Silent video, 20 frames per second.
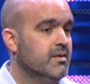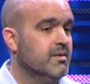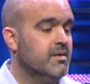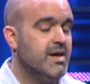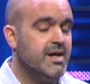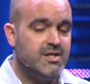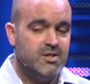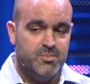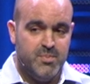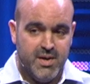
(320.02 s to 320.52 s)

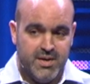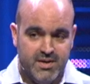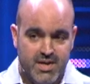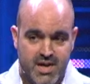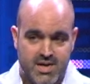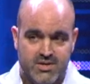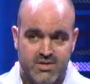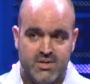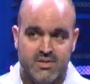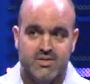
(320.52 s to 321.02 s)

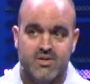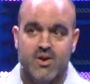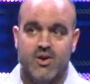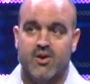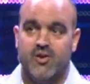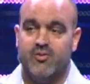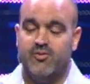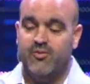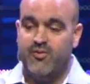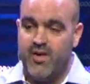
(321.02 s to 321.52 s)
Expectations
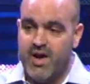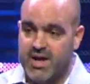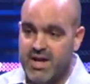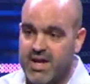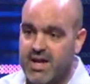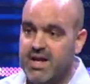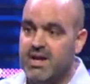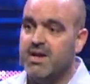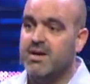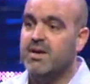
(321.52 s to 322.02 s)
are a
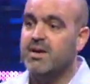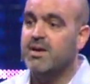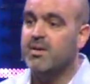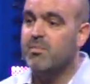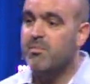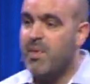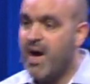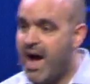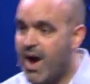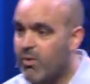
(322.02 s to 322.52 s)
funny,
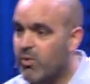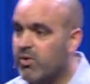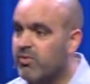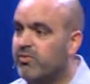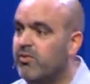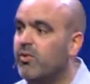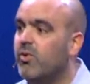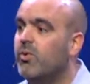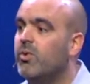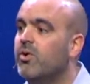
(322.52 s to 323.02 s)

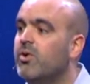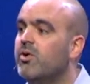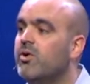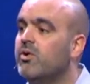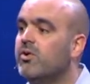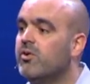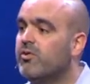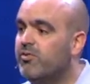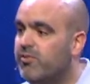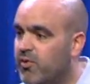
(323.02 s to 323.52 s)
powerful
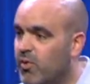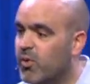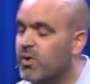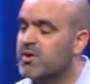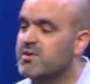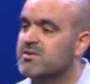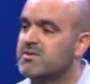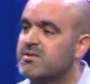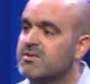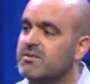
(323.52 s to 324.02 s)

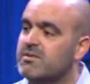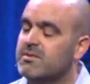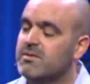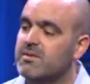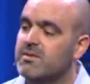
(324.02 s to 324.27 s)
force.